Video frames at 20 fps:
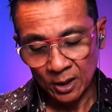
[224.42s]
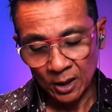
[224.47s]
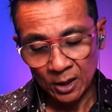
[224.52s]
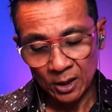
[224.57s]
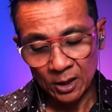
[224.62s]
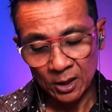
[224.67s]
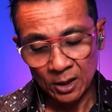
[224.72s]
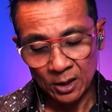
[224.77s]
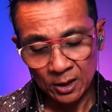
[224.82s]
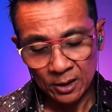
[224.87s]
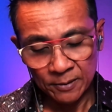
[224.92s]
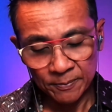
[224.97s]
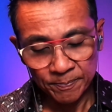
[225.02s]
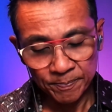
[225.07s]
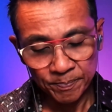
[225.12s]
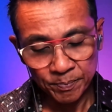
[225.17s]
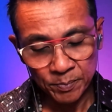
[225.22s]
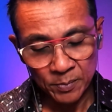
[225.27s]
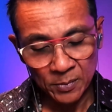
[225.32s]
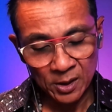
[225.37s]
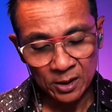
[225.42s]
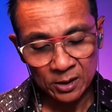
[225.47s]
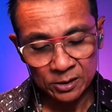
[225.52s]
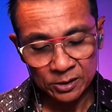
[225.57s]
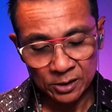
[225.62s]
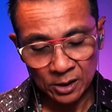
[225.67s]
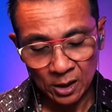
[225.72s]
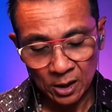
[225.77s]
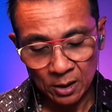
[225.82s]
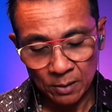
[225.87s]
Th
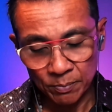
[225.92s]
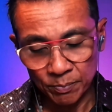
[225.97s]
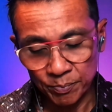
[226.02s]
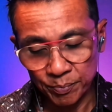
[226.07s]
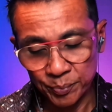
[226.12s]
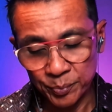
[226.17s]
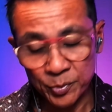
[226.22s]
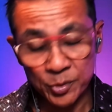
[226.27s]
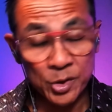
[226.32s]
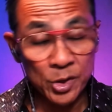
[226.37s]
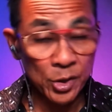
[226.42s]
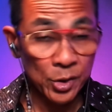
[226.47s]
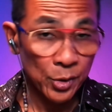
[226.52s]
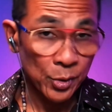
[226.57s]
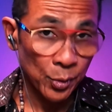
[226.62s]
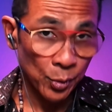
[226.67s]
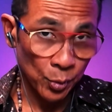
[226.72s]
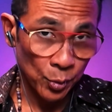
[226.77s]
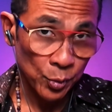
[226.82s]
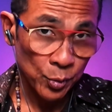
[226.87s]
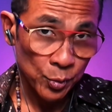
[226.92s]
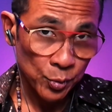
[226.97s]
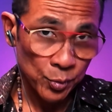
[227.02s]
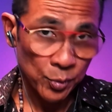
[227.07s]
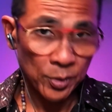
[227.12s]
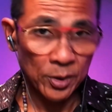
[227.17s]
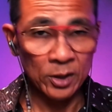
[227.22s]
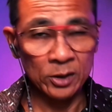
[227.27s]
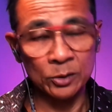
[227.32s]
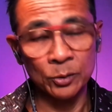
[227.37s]
means you
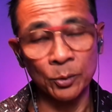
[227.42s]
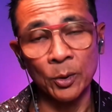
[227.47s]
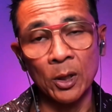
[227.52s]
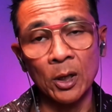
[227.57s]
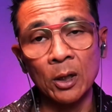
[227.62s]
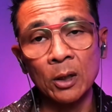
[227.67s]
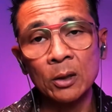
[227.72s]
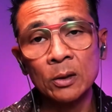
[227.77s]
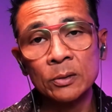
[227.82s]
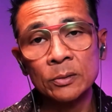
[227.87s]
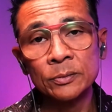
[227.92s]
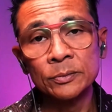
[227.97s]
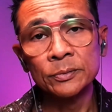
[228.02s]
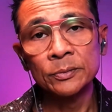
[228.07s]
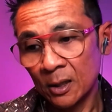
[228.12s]
as well.